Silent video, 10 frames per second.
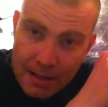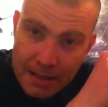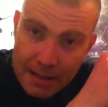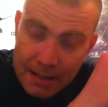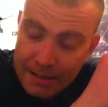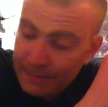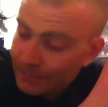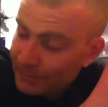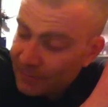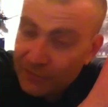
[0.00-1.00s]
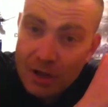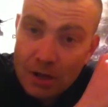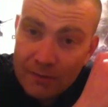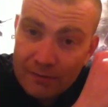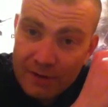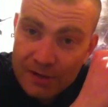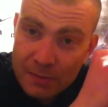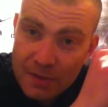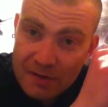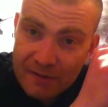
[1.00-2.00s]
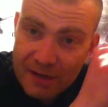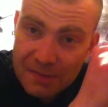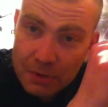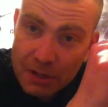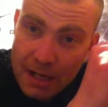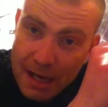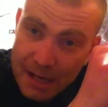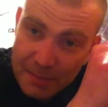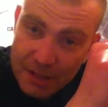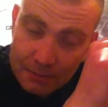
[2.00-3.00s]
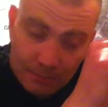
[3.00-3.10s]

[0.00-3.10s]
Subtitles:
If you're not friends with me on Facebook, add me.